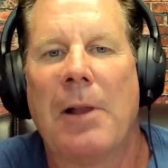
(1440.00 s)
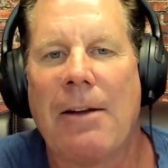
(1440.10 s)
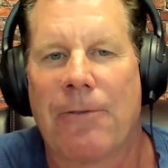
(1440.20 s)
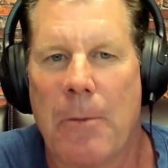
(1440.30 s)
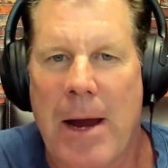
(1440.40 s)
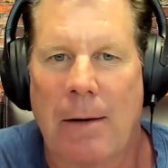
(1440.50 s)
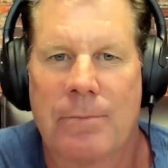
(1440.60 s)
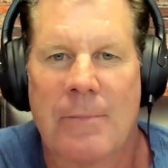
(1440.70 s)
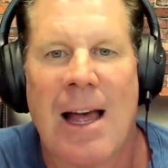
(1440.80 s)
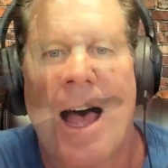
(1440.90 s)
late for me.
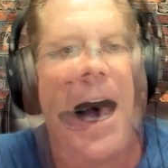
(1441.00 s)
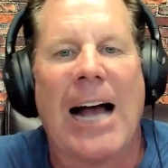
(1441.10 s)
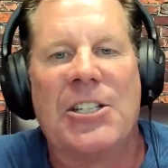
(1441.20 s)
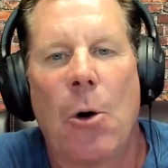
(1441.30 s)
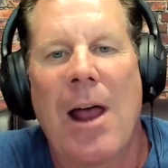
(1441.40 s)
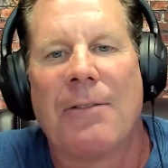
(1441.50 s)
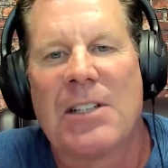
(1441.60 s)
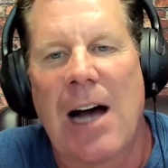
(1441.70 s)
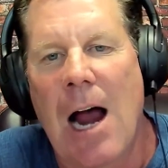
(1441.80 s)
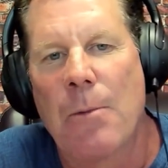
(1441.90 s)
I don't have
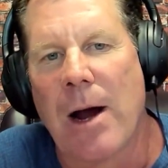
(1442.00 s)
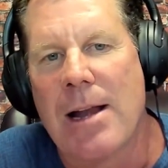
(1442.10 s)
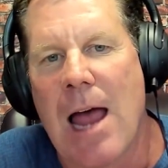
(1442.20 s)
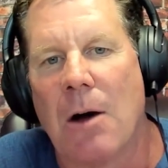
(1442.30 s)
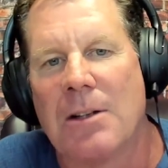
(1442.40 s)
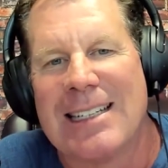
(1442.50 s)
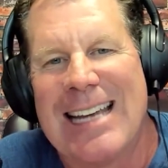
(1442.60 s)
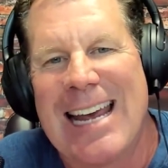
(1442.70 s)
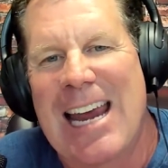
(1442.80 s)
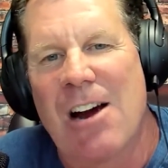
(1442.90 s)
time right now to
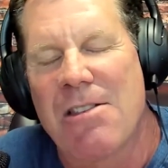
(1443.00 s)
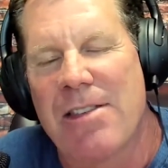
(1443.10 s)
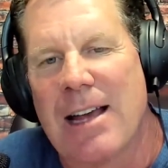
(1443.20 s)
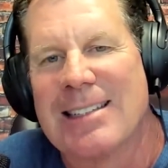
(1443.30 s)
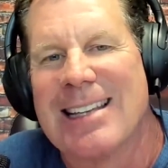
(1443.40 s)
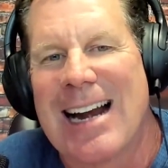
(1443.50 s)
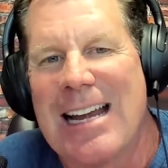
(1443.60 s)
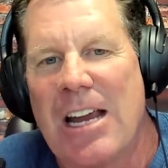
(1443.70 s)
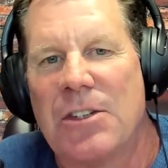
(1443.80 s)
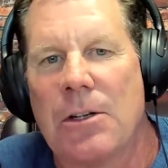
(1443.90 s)
take care of things that I
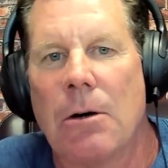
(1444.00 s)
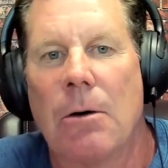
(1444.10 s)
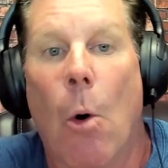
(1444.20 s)
need to,